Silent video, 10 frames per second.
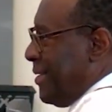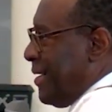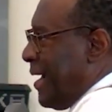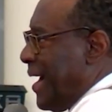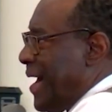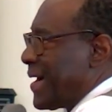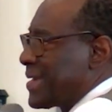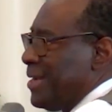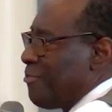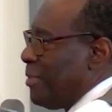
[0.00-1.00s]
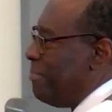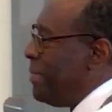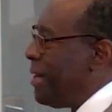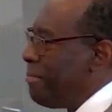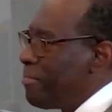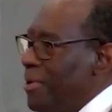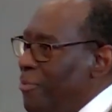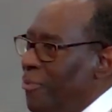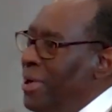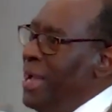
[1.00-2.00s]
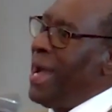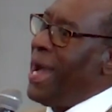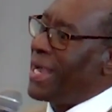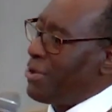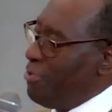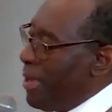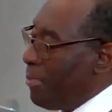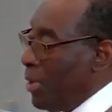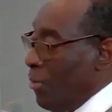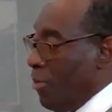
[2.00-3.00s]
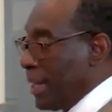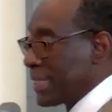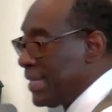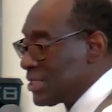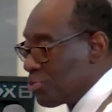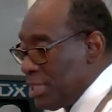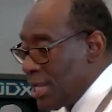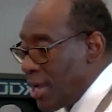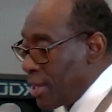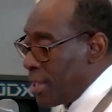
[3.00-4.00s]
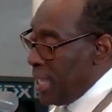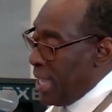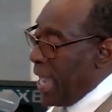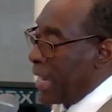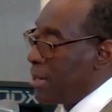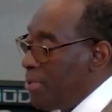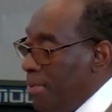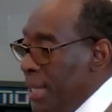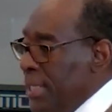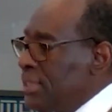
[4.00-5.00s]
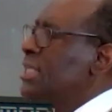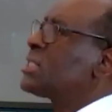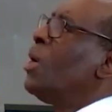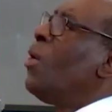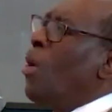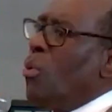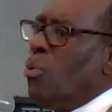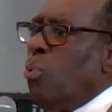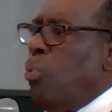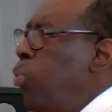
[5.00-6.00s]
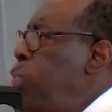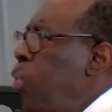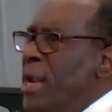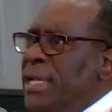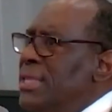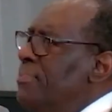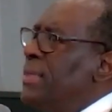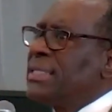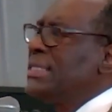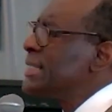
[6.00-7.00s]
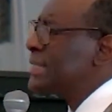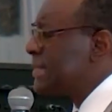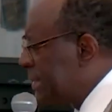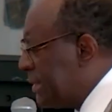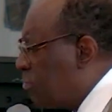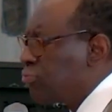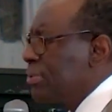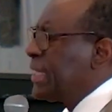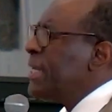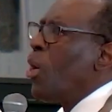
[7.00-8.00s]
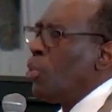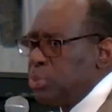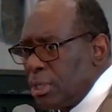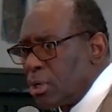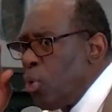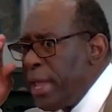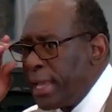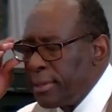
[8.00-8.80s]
I can remember when my kids were young, I can remember just wanting them to just get older quick.